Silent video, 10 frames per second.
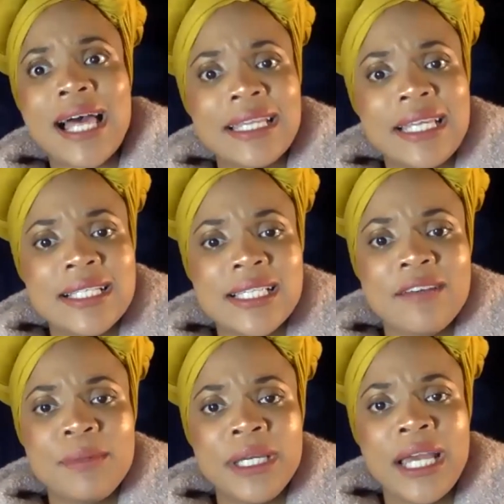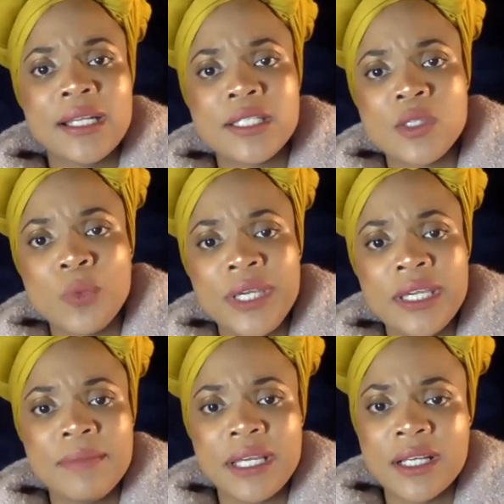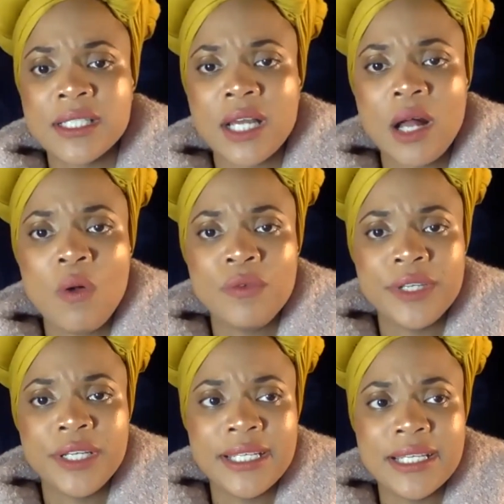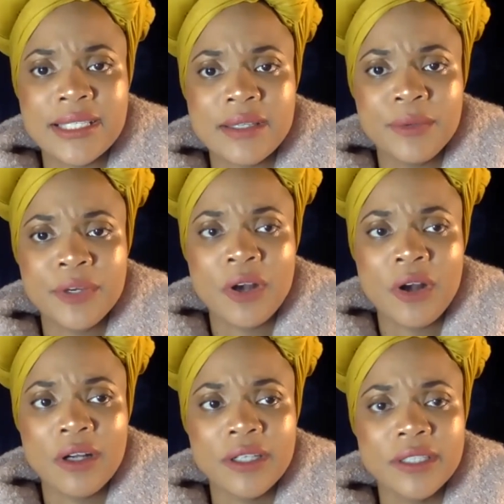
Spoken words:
of things have been kind of swinging because of COVID in this regard.